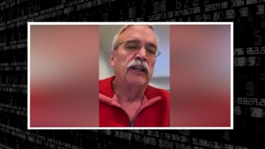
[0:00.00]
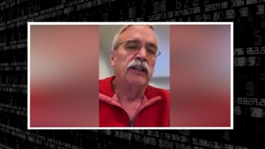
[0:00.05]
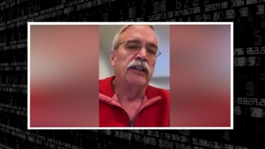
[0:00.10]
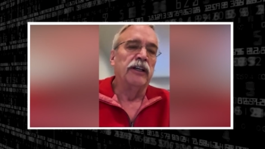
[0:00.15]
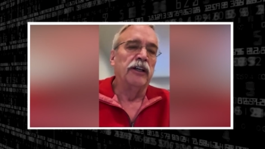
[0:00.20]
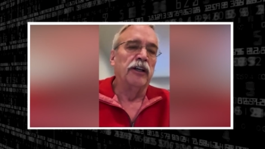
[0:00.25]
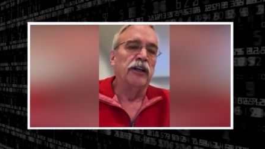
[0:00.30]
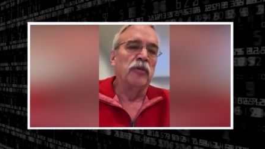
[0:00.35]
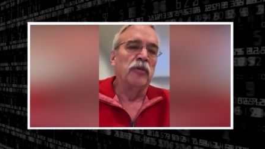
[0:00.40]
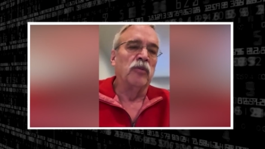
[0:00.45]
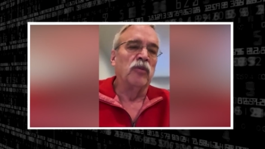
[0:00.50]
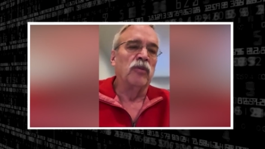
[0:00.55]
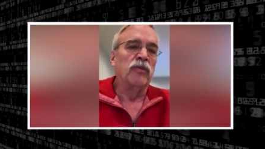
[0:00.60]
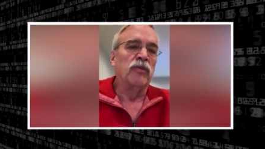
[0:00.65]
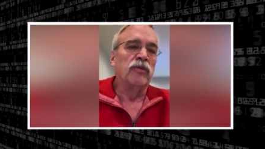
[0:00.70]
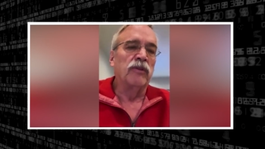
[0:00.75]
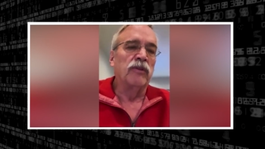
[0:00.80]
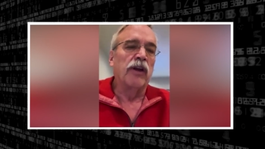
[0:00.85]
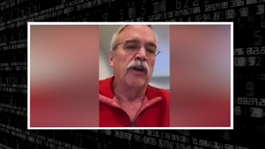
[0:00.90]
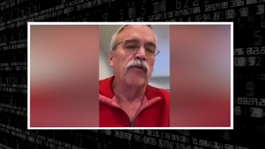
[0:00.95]

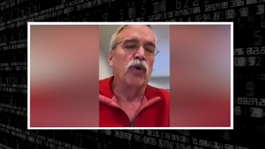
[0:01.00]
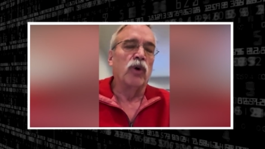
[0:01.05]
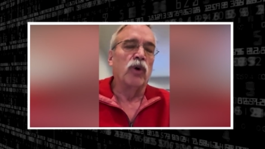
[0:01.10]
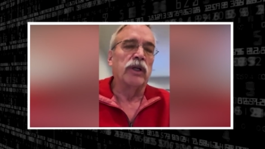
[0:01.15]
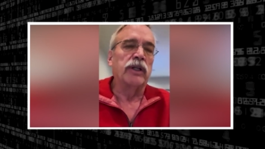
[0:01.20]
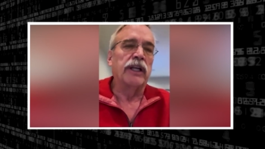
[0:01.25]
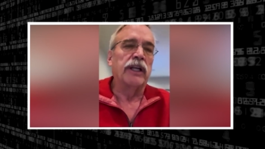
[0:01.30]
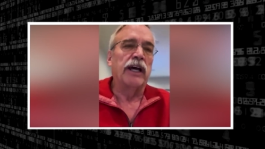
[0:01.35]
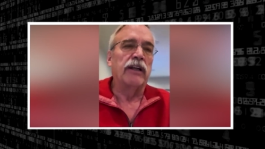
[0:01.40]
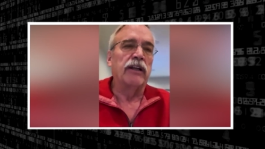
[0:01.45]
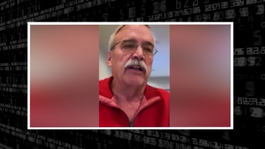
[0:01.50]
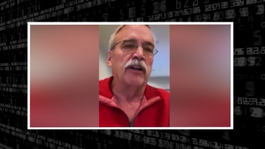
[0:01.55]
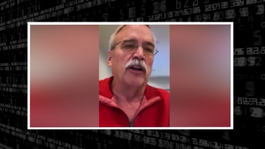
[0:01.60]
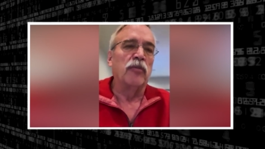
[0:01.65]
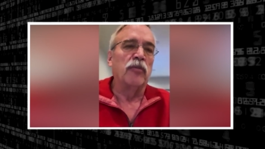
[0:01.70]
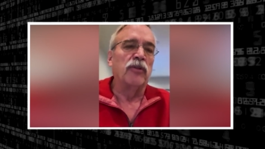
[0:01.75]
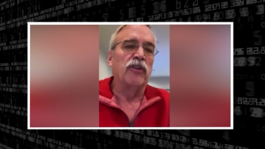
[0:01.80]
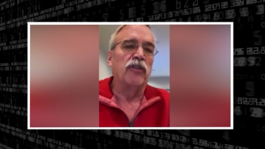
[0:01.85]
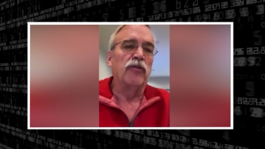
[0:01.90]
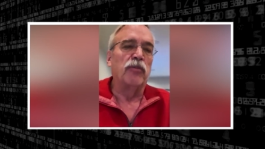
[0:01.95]
They've worked out a
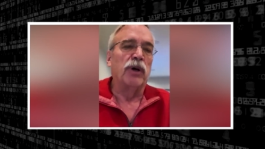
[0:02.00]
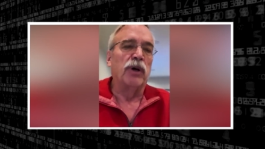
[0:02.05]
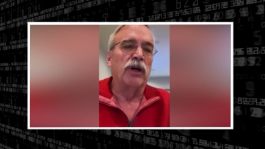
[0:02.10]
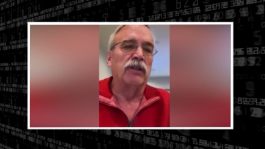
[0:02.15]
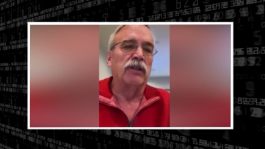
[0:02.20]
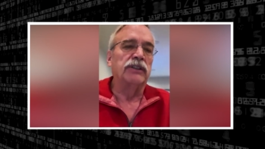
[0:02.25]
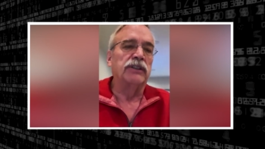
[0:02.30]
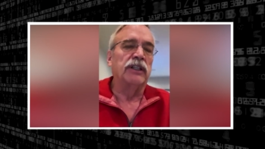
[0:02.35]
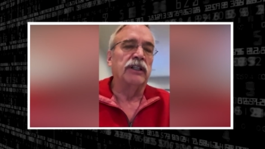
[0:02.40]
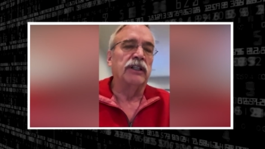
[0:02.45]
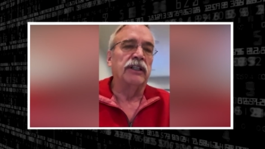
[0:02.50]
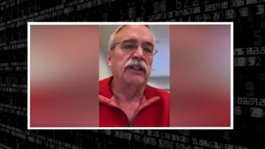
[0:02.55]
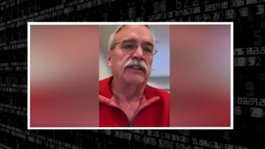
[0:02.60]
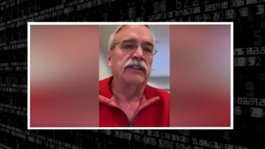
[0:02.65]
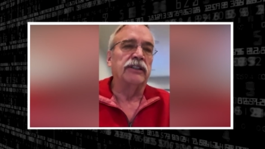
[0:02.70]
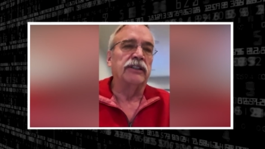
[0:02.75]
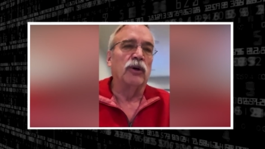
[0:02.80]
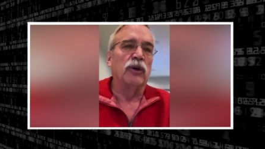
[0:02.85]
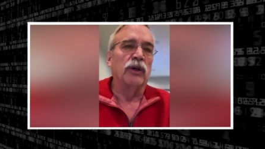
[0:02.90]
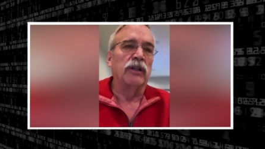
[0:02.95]
number of bugs on it,
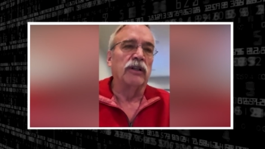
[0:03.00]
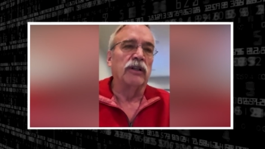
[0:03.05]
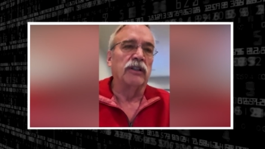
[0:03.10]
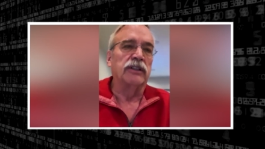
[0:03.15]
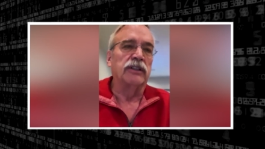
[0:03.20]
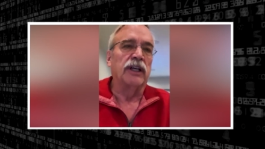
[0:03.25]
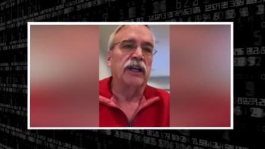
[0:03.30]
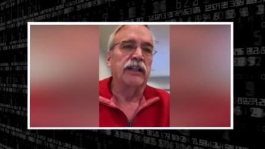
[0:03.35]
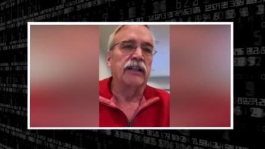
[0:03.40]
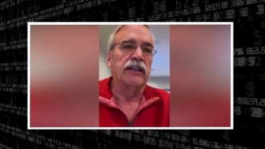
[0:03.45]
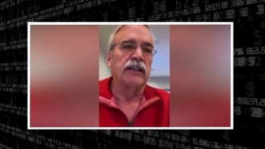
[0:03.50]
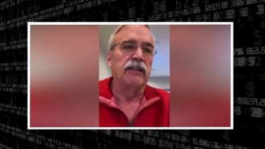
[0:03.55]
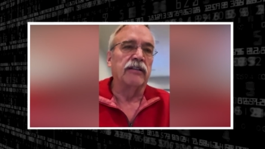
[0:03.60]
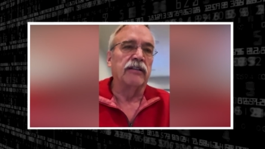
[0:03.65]
so it looks like